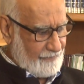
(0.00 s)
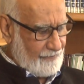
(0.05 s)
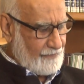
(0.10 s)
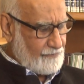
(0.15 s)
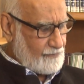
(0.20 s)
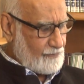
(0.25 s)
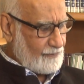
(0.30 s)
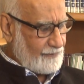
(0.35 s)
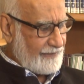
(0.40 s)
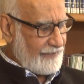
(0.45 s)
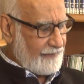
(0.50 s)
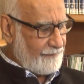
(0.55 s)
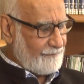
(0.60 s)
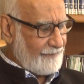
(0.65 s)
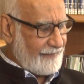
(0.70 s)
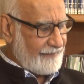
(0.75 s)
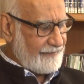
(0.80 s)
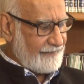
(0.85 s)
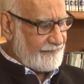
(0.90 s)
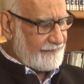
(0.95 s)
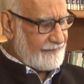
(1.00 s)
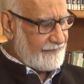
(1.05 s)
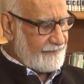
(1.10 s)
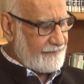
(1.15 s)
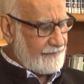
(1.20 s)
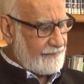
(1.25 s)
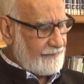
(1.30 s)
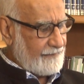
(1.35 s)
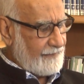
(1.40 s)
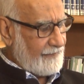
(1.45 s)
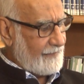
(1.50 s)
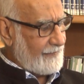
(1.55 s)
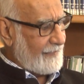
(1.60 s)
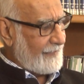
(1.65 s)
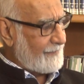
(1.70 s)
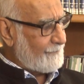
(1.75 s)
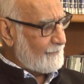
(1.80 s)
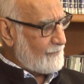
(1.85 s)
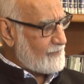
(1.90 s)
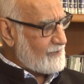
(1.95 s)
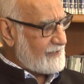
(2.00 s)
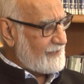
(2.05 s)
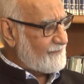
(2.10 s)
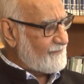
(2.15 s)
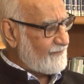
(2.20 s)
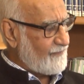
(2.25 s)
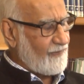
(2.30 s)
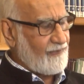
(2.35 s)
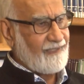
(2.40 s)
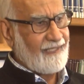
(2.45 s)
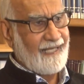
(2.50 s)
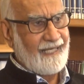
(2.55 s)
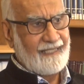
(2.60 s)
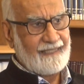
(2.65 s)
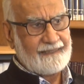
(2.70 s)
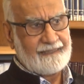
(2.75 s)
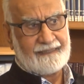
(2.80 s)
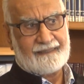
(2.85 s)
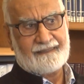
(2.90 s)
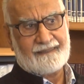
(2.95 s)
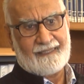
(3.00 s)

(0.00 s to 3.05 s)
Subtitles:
So there are many other, like Muslims for Loyalty.